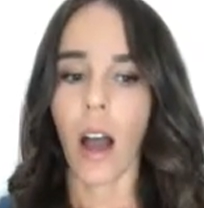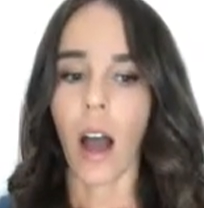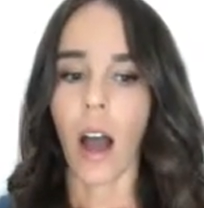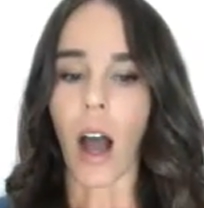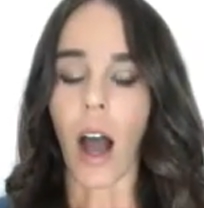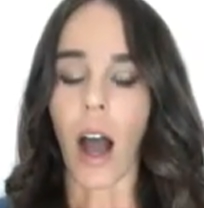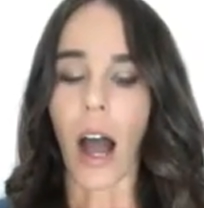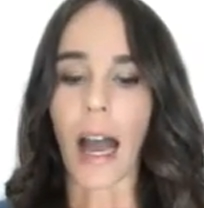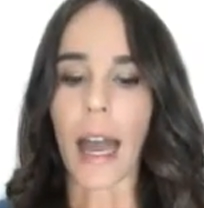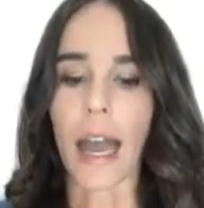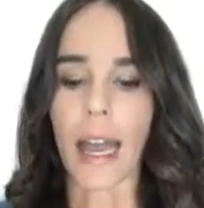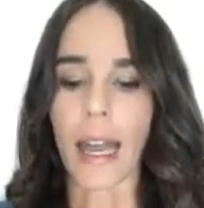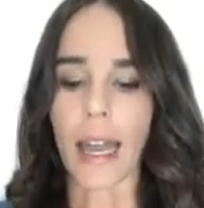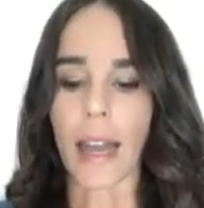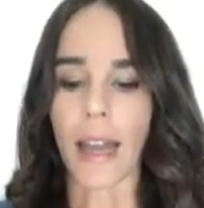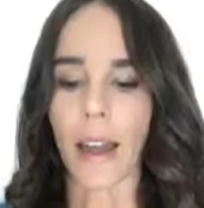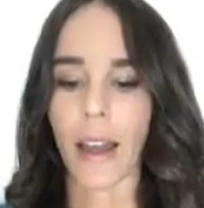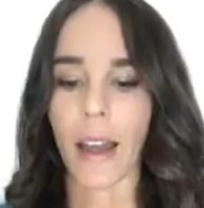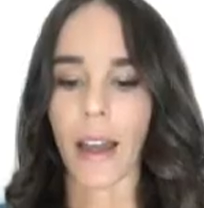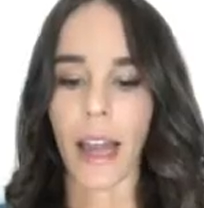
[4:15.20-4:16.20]

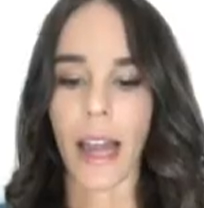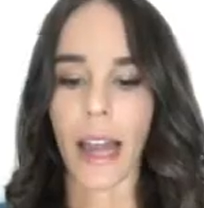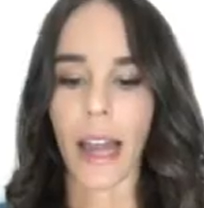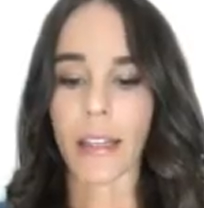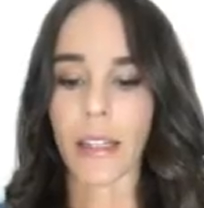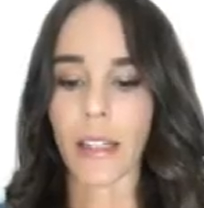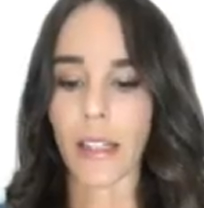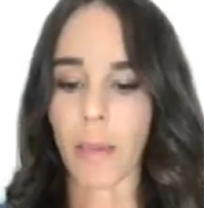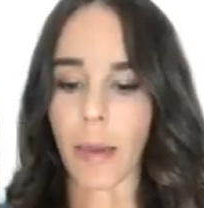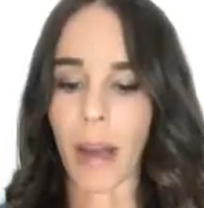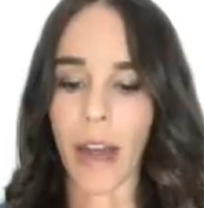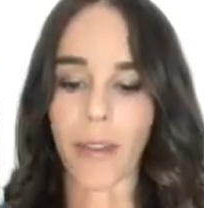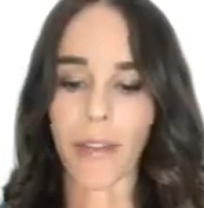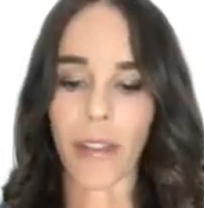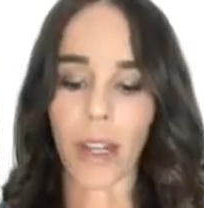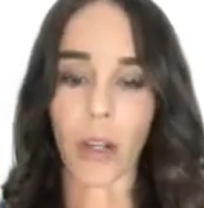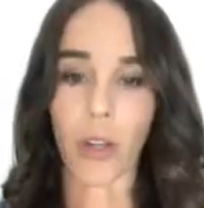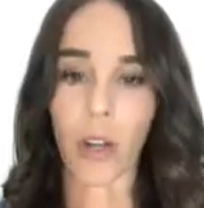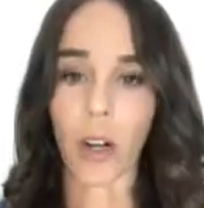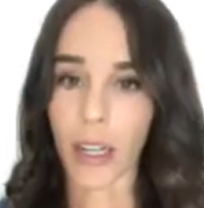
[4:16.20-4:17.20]
I ended up
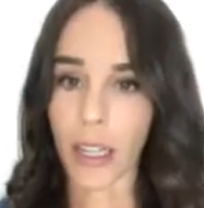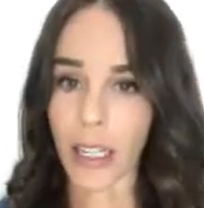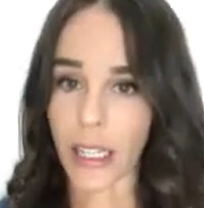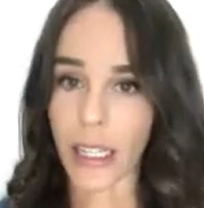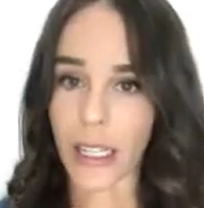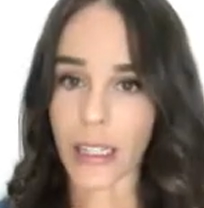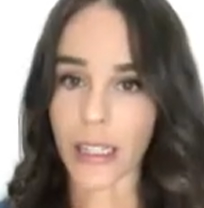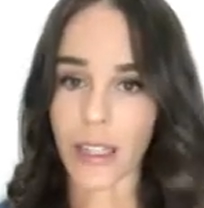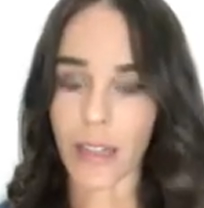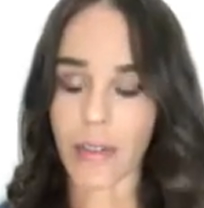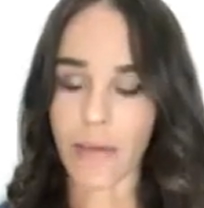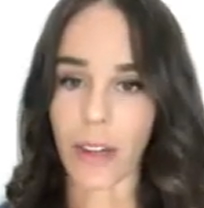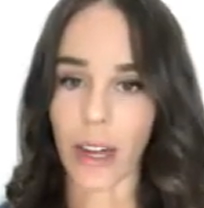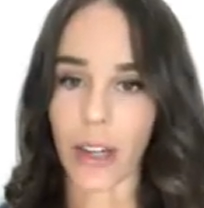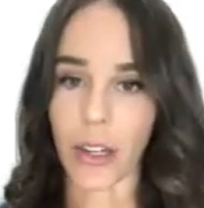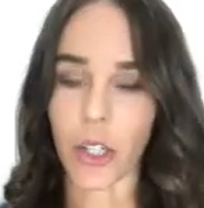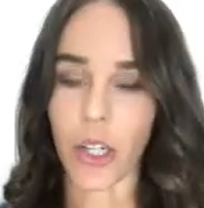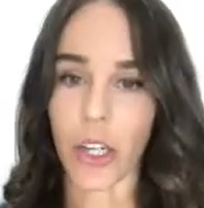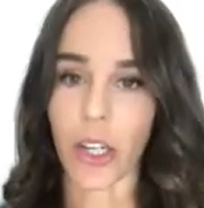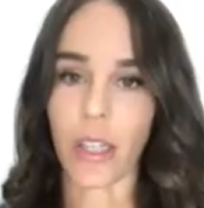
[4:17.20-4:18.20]
having chronic yeast
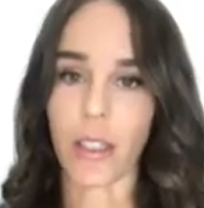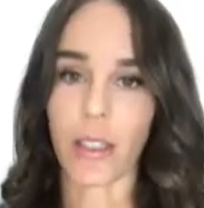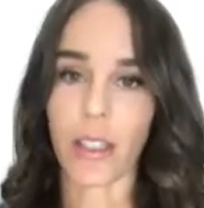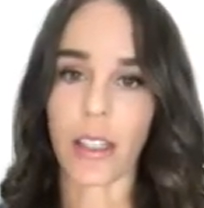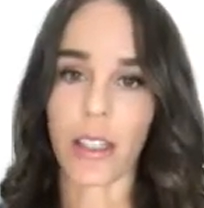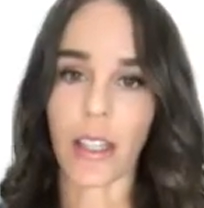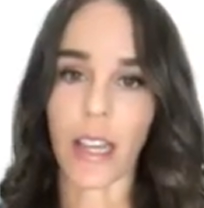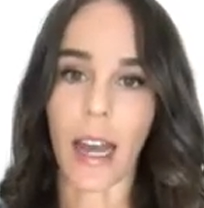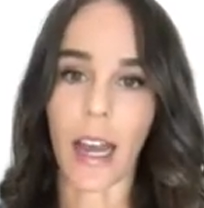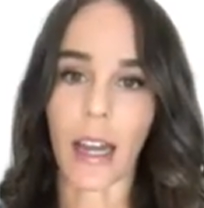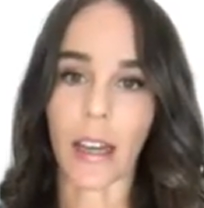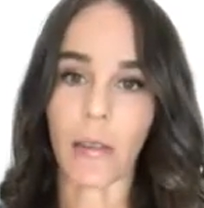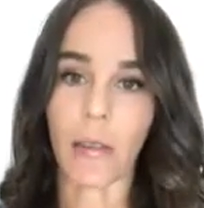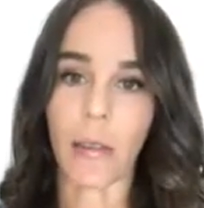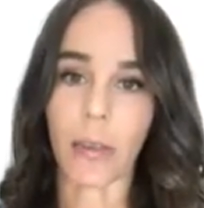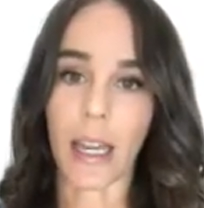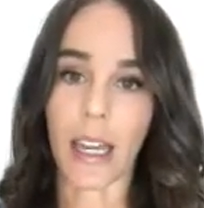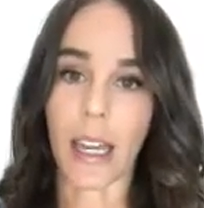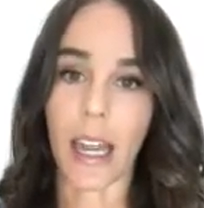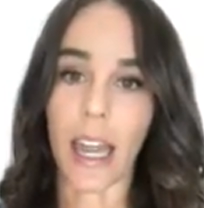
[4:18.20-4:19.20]
infections that
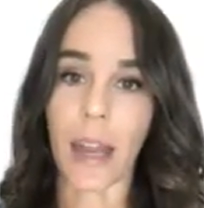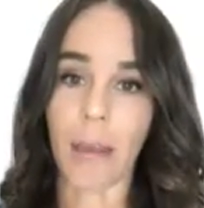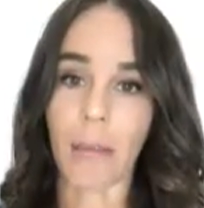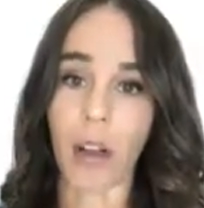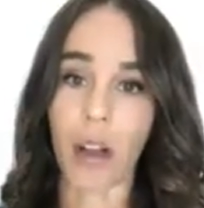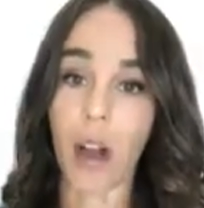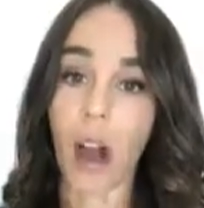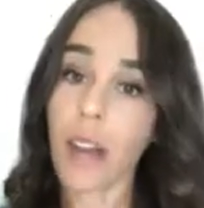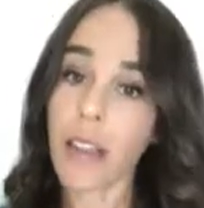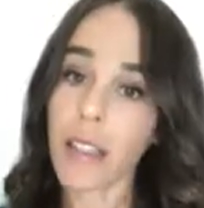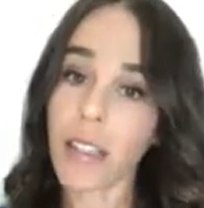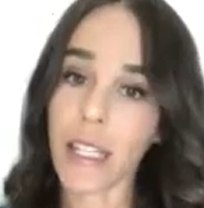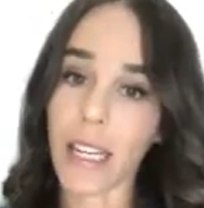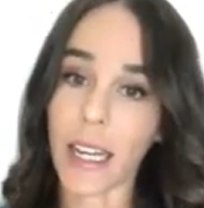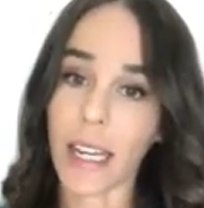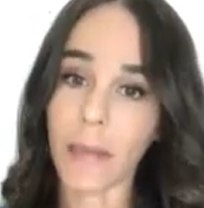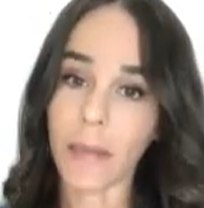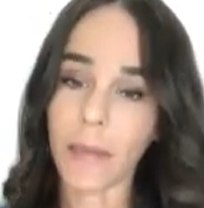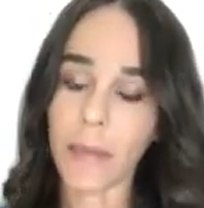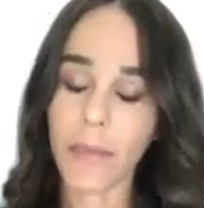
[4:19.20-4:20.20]
became
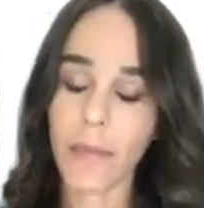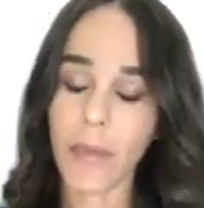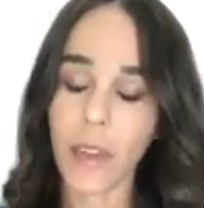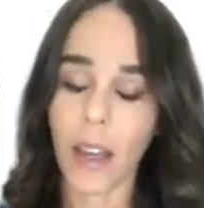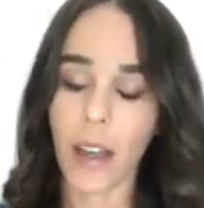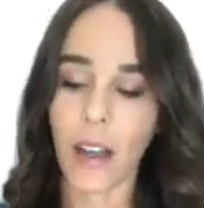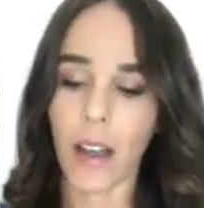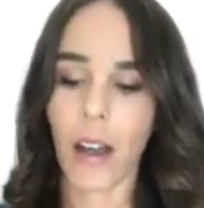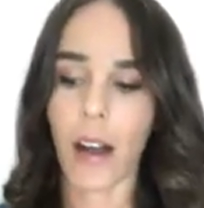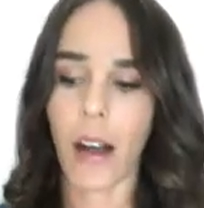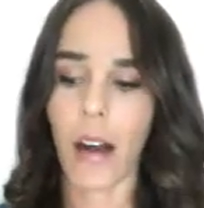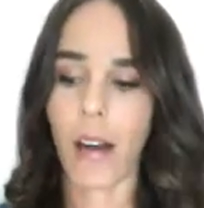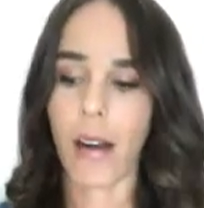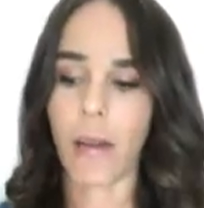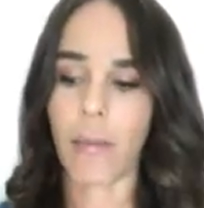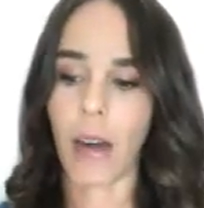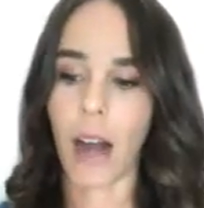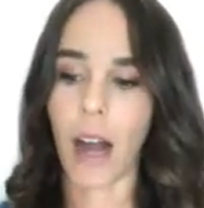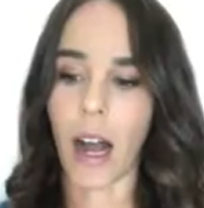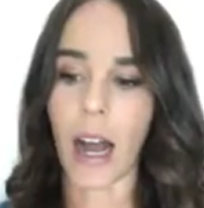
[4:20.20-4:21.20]
constant.
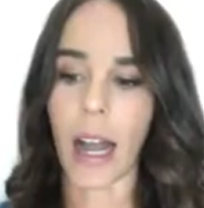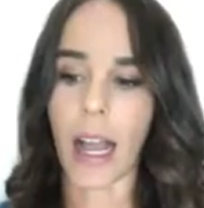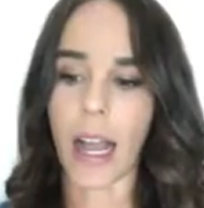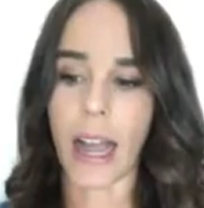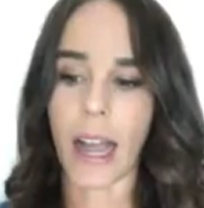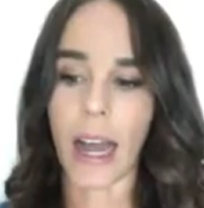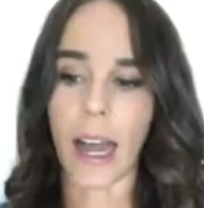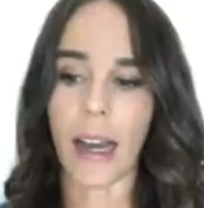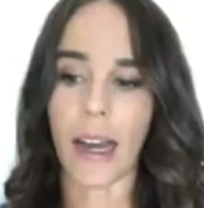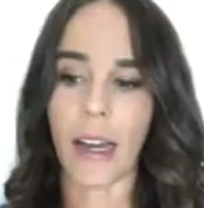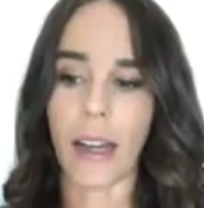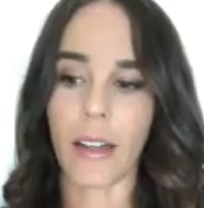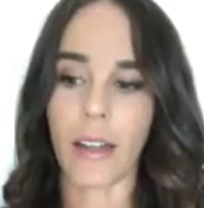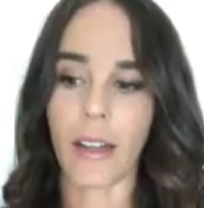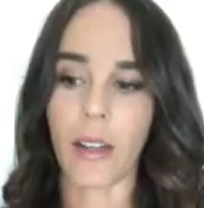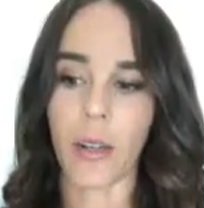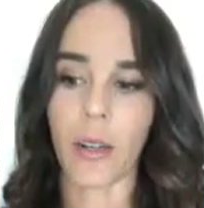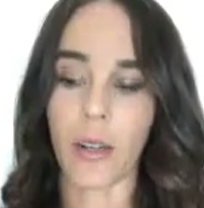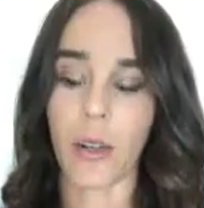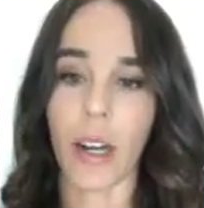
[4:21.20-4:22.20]
I had
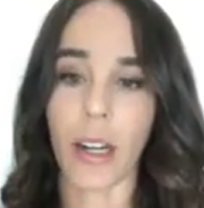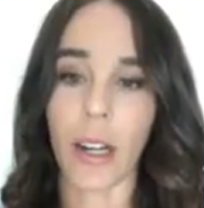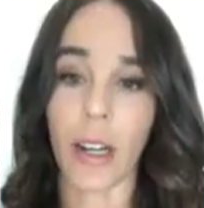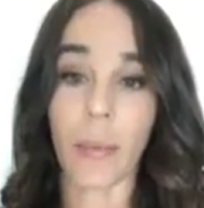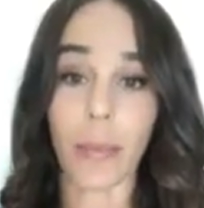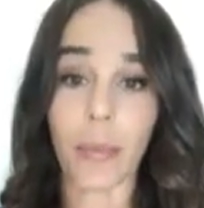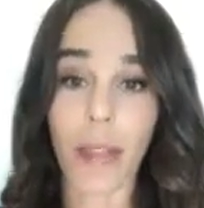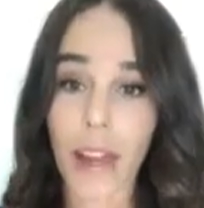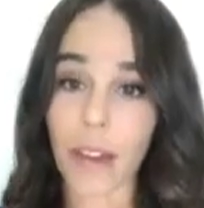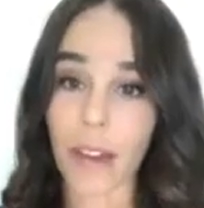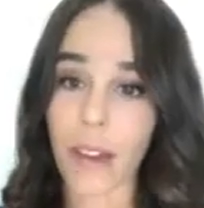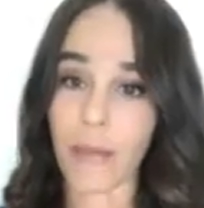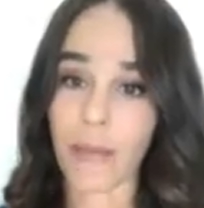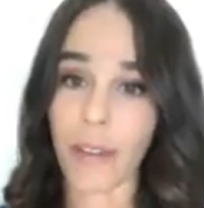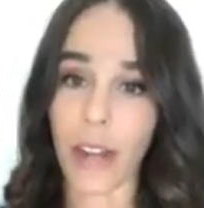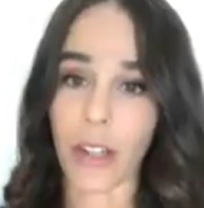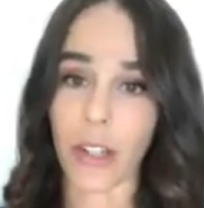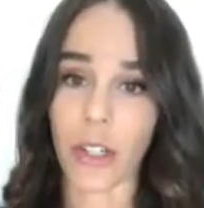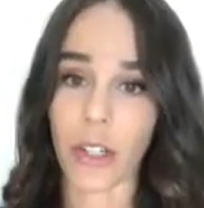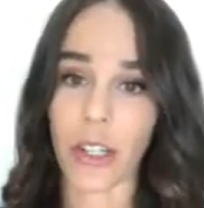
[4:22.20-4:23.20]
chronic bladder
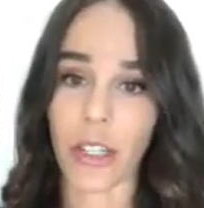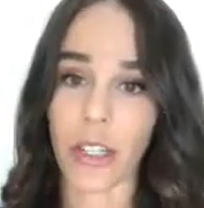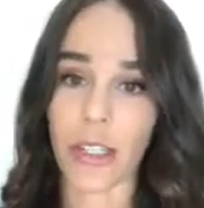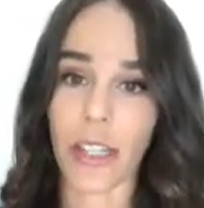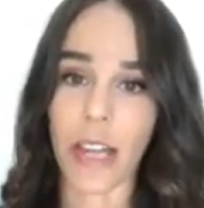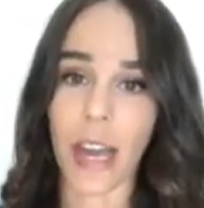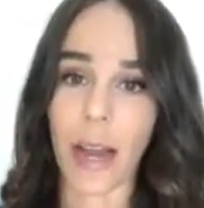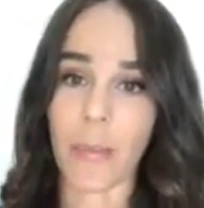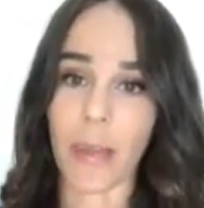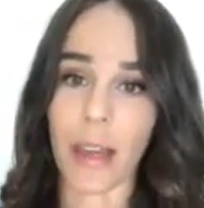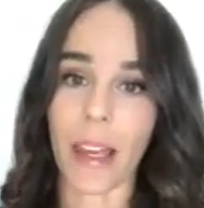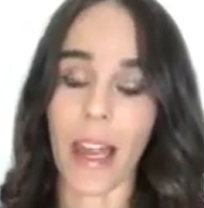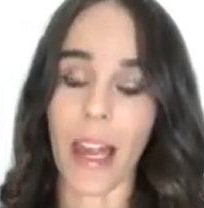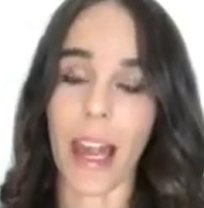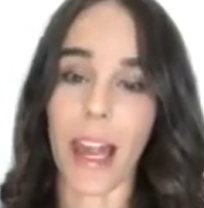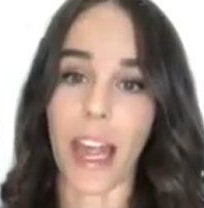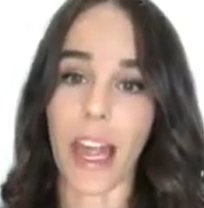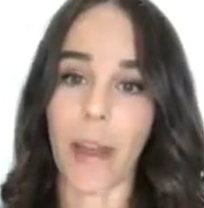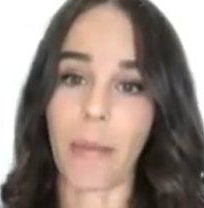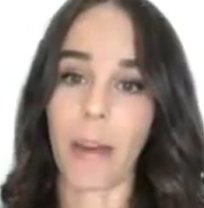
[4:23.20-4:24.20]
infections that
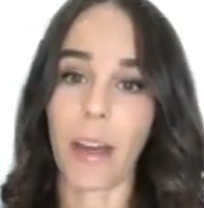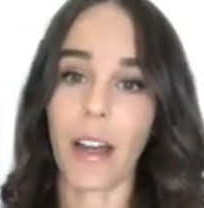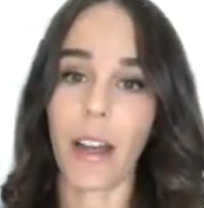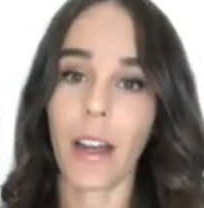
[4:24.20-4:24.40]
became